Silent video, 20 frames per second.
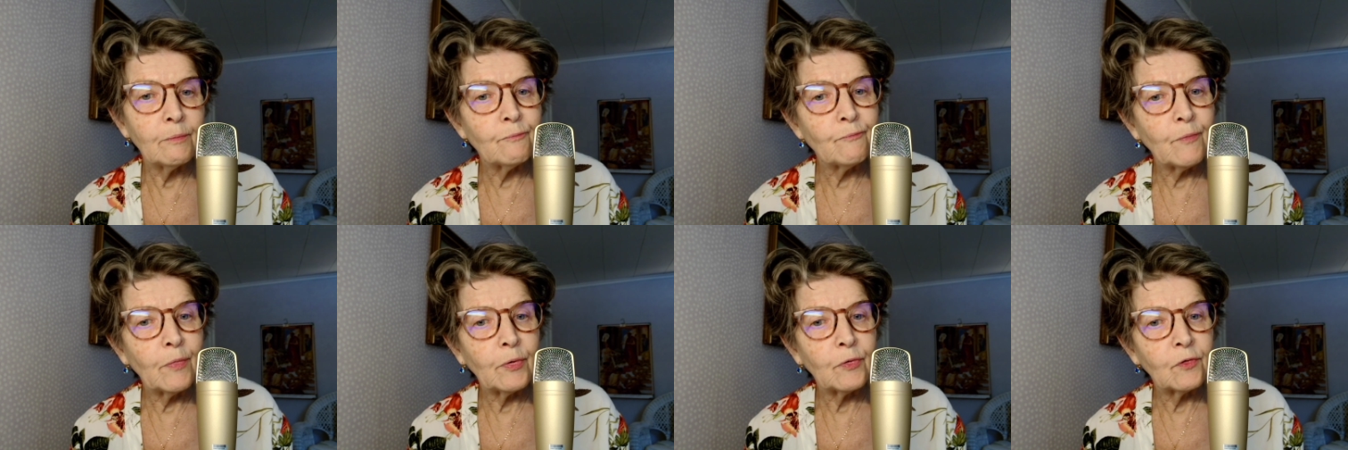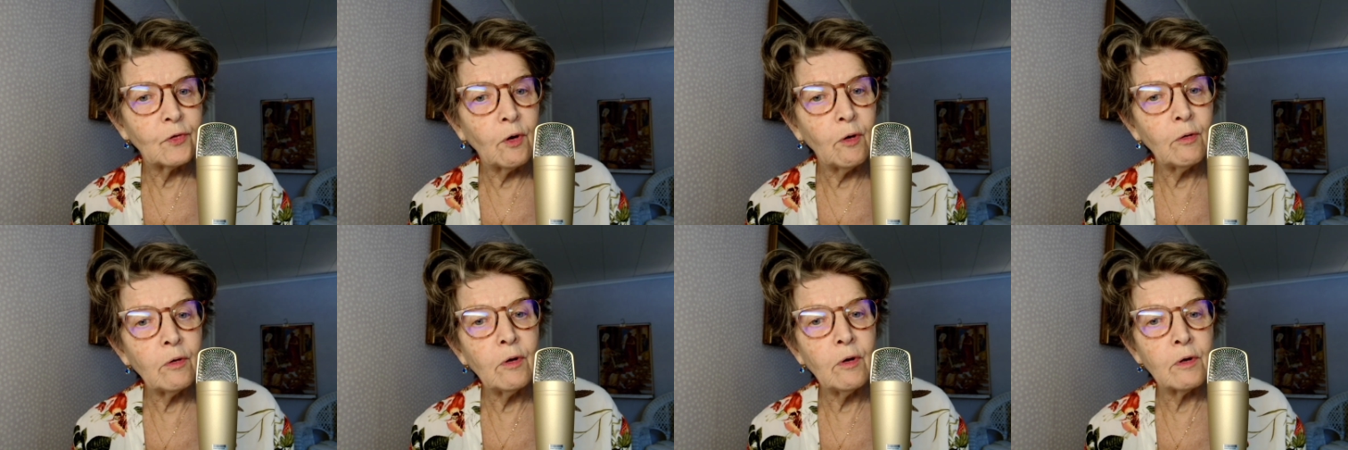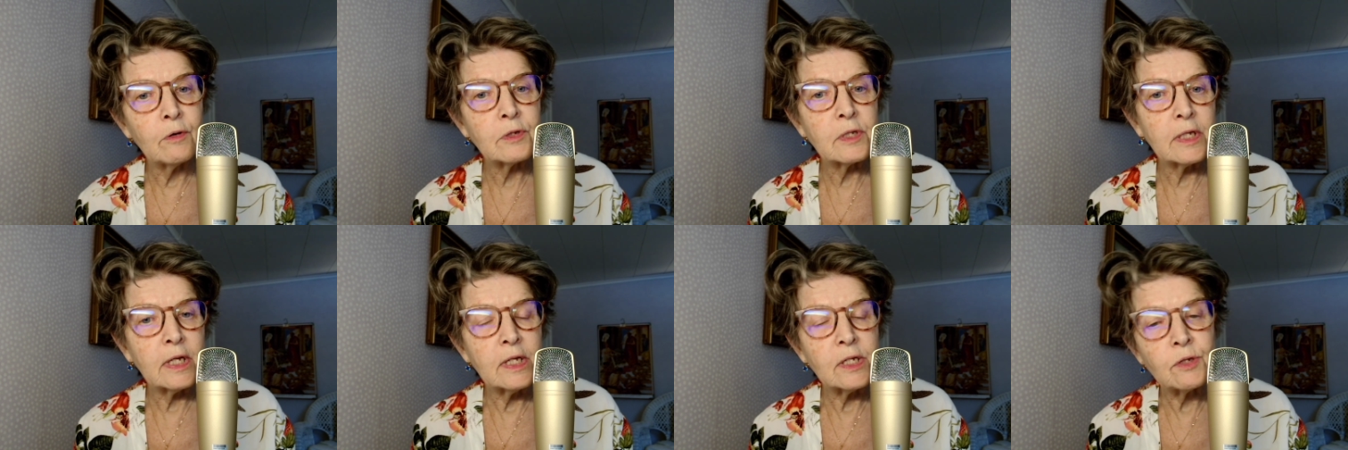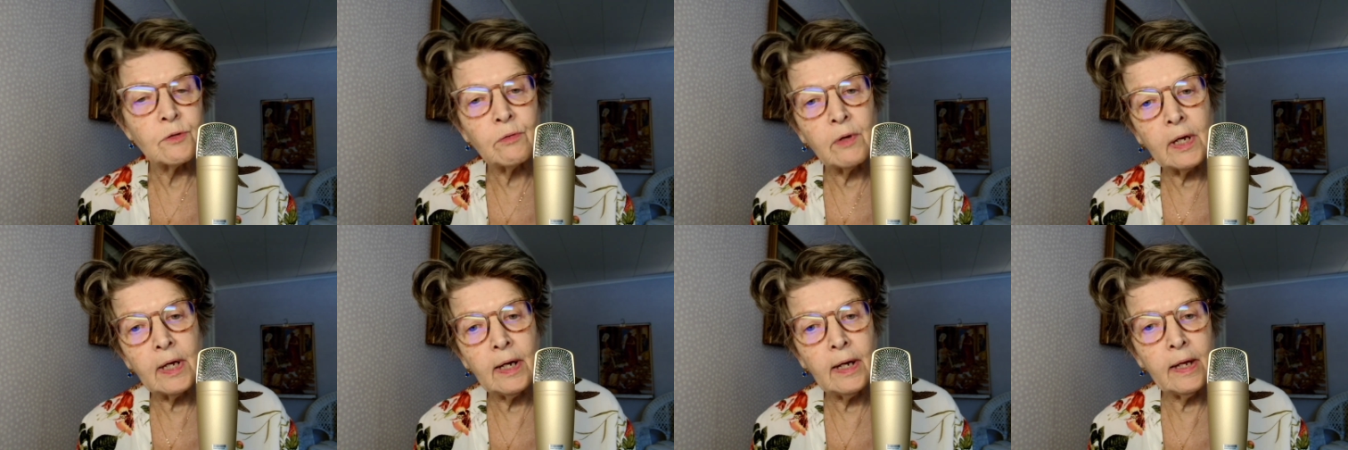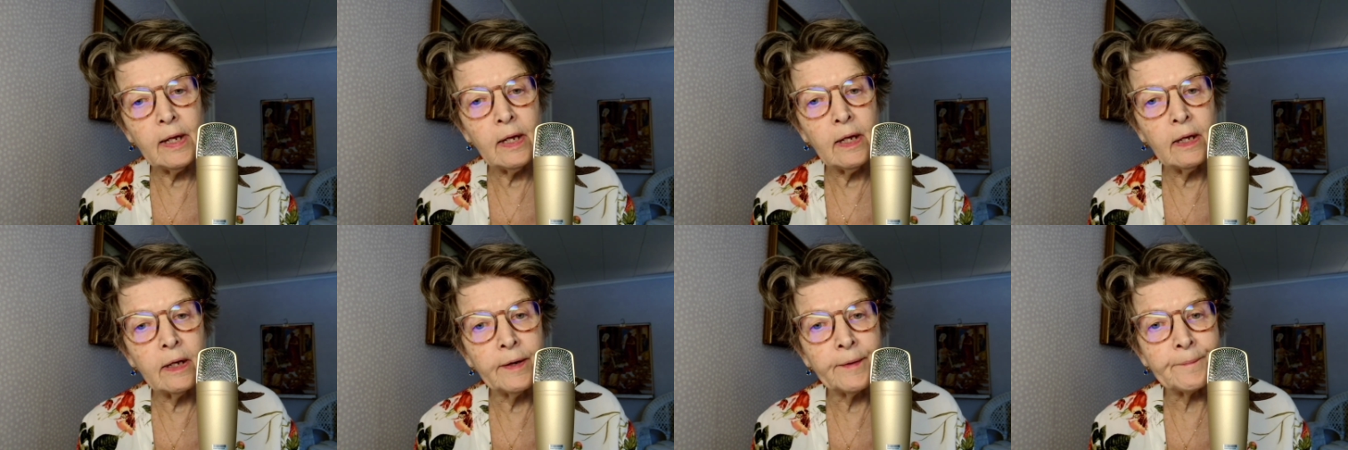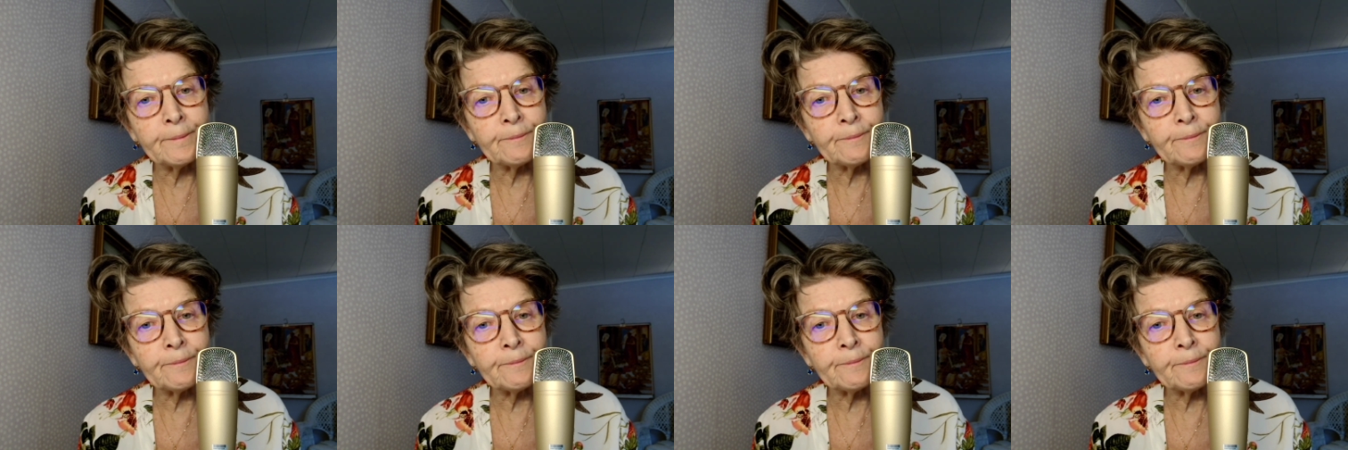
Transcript: soul loss is really